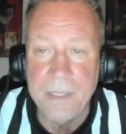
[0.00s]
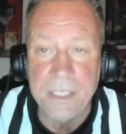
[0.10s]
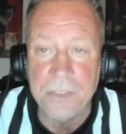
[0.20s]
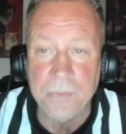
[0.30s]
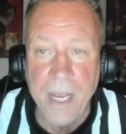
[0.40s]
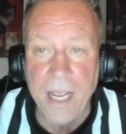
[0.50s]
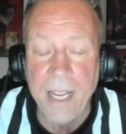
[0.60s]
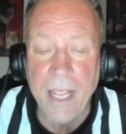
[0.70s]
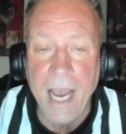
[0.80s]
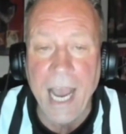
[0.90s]
this
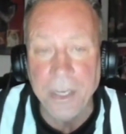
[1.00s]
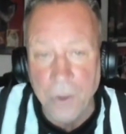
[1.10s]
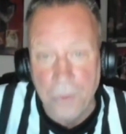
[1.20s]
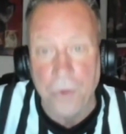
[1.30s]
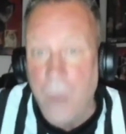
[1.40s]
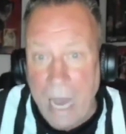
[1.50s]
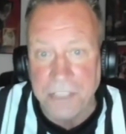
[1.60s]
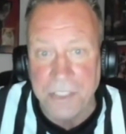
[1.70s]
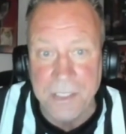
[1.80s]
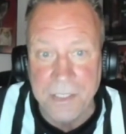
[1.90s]
way, I know they're
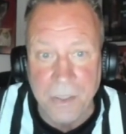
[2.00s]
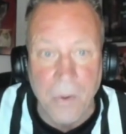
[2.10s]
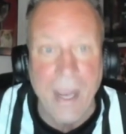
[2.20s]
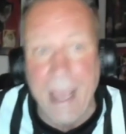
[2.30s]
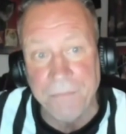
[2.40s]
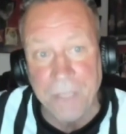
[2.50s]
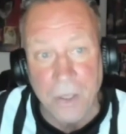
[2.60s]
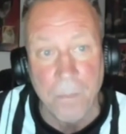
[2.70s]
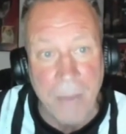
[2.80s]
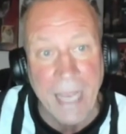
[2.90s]
watching, so I have to
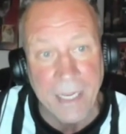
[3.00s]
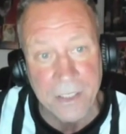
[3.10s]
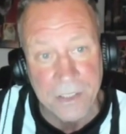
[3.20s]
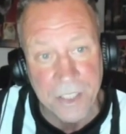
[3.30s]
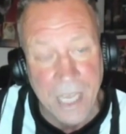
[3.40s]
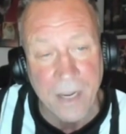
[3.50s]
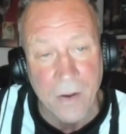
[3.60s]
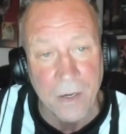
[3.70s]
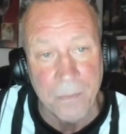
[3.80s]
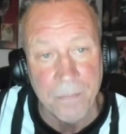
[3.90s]
go back and check
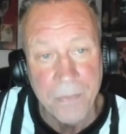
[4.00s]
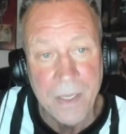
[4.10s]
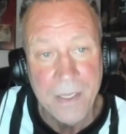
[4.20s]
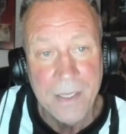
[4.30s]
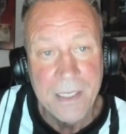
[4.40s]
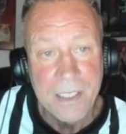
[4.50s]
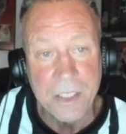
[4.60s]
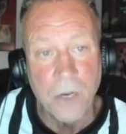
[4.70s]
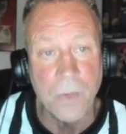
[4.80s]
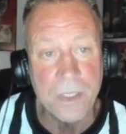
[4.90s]
on him.
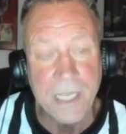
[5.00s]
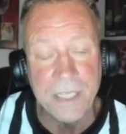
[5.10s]
So once I